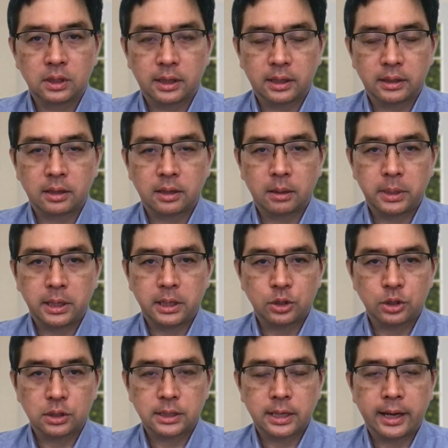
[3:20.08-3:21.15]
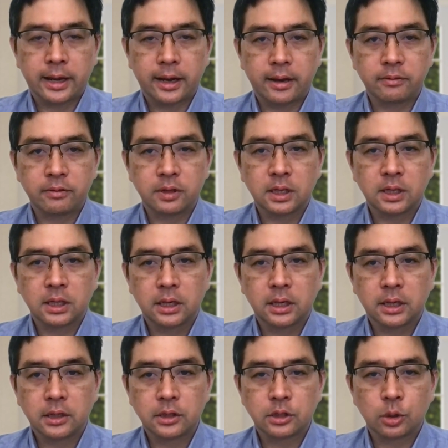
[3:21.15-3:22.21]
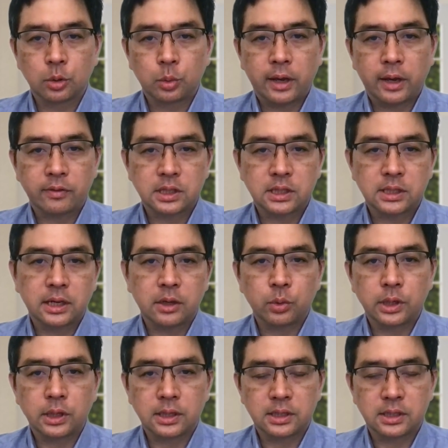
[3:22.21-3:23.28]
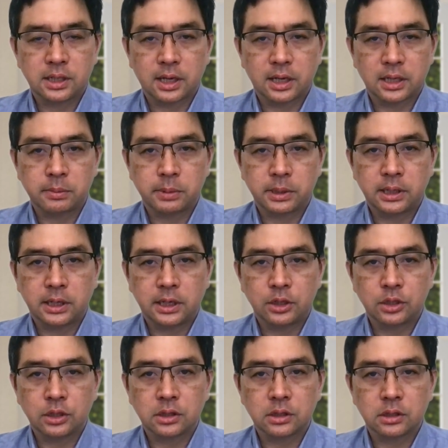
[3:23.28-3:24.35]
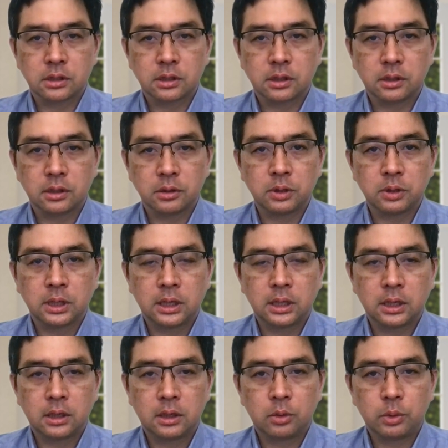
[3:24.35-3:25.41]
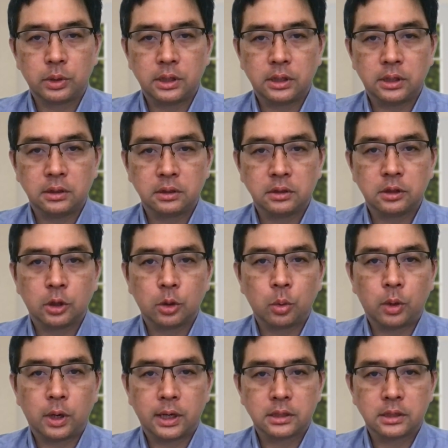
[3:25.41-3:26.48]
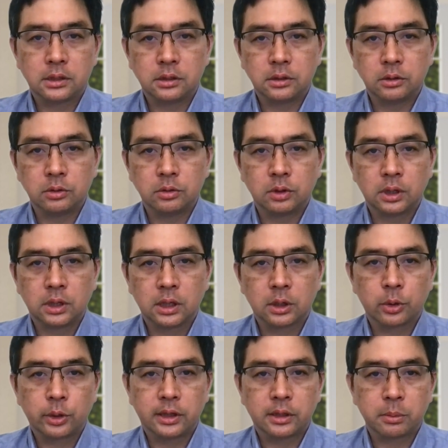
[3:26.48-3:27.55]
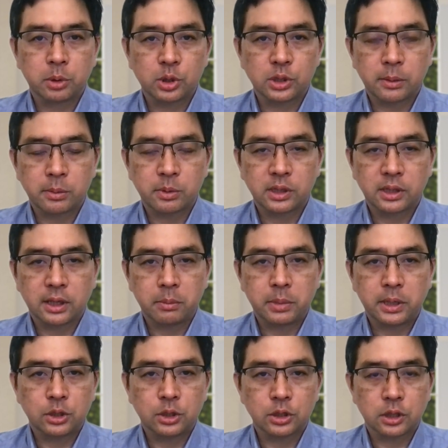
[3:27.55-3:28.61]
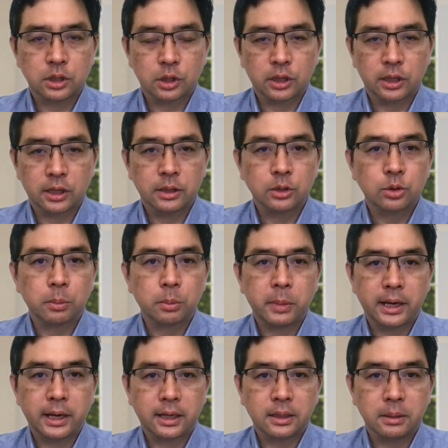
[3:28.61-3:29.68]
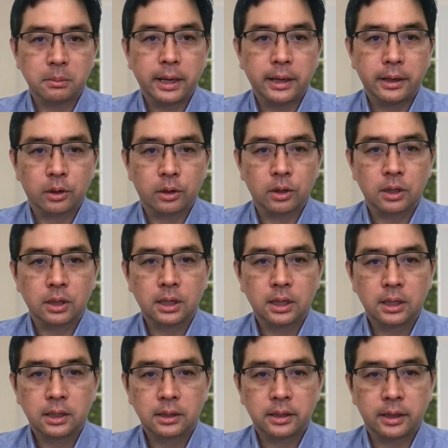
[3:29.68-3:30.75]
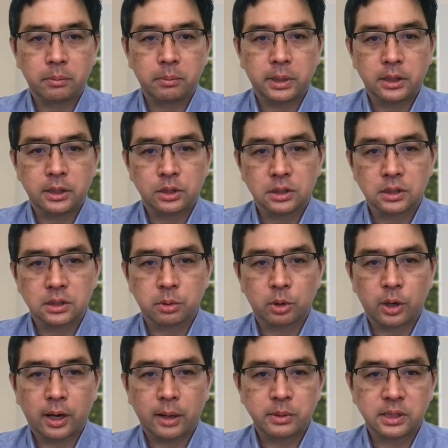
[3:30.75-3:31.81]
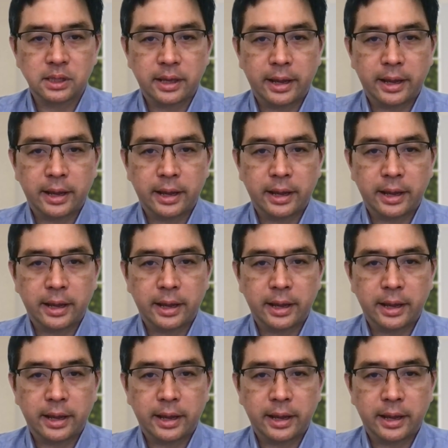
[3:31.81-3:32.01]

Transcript: that that patients have. And so we have to set realistic expectations. You know, we don't want to create the perception that patients are going to get dramatically better, that patients perhaps in